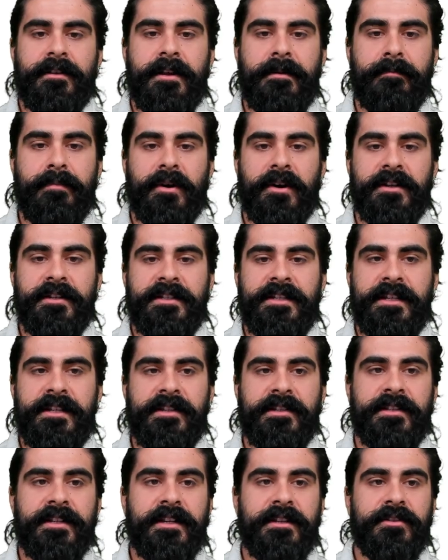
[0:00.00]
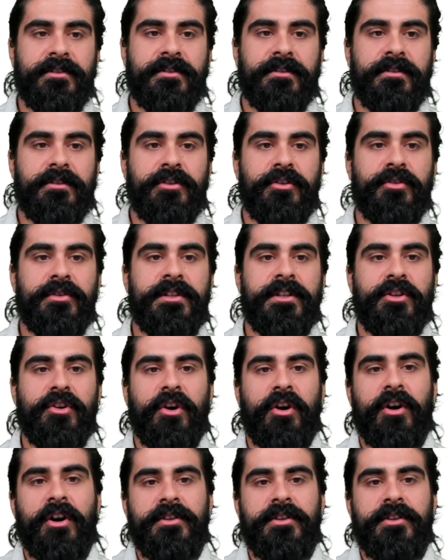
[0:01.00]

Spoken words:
Then part D says, using your